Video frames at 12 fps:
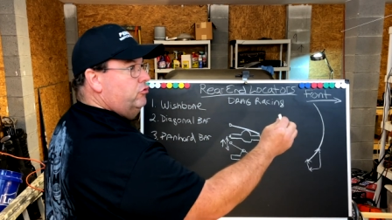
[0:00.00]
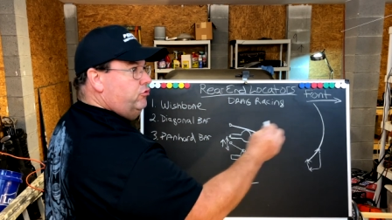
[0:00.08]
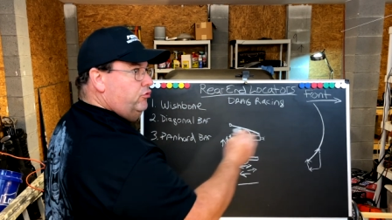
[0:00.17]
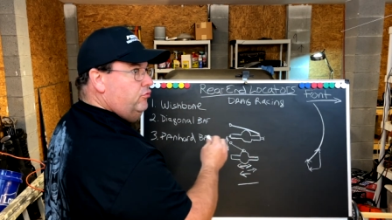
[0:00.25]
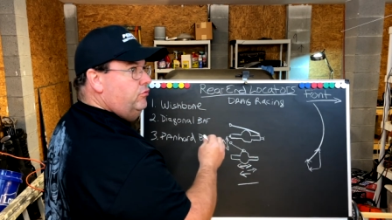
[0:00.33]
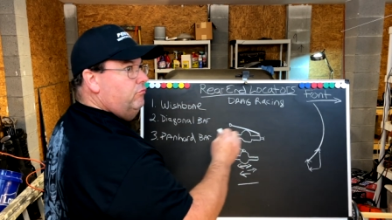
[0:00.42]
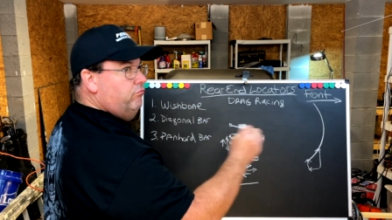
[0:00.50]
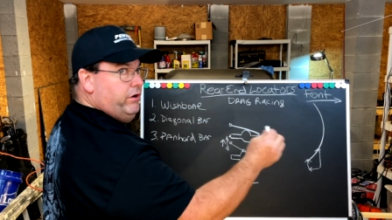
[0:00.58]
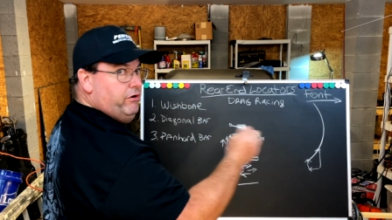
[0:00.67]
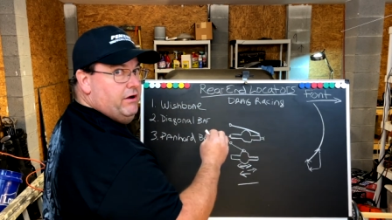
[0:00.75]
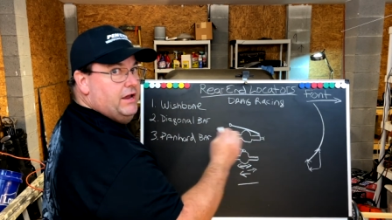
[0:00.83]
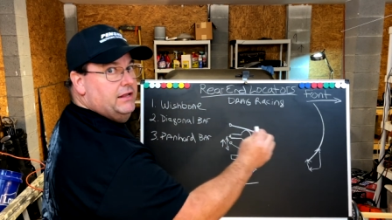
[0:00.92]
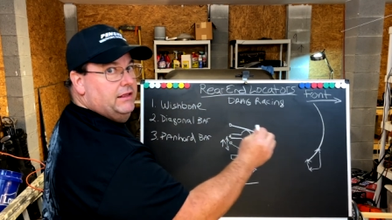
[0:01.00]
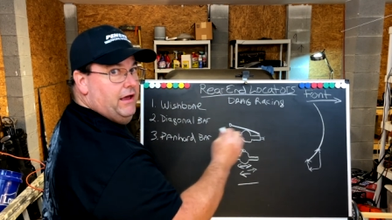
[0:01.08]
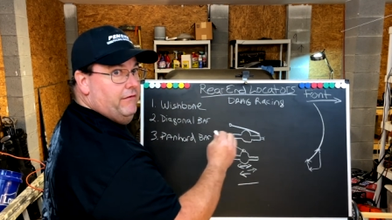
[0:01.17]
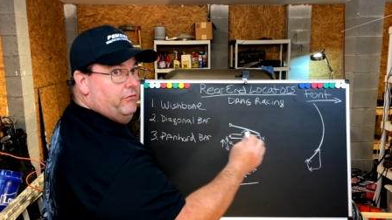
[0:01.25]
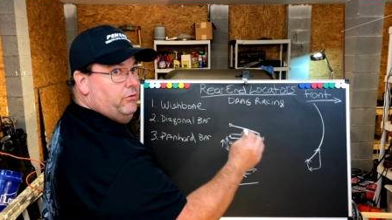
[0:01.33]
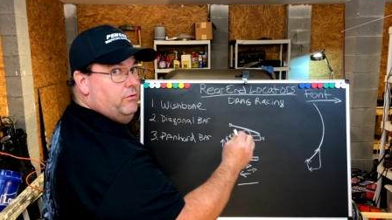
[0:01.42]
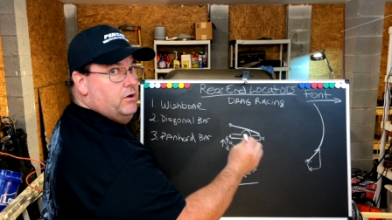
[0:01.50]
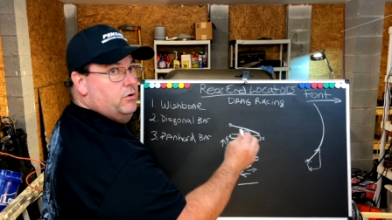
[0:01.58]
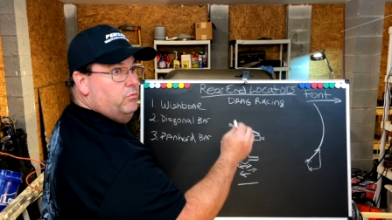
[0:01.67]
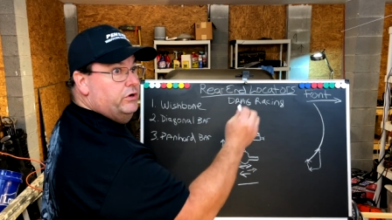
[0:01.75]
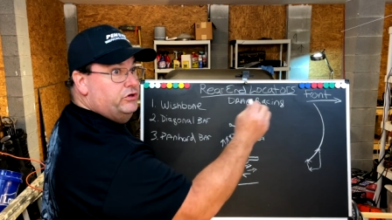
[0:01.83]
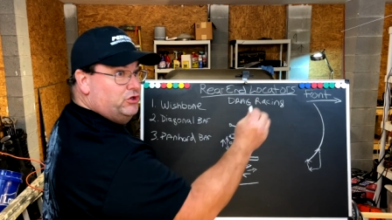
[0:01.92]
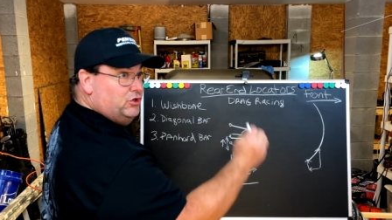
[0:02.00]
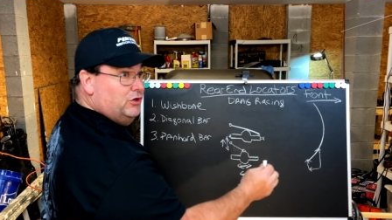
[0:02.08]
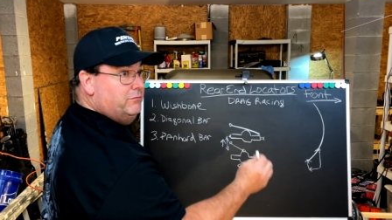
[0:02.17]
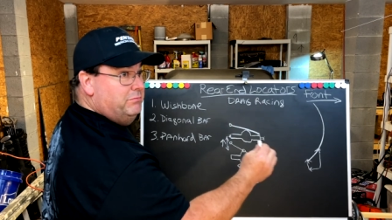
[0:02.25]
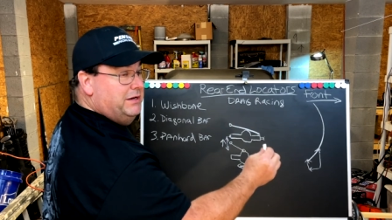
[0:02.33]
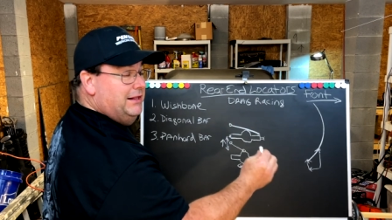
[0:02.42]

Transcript: to the rear end level, which should be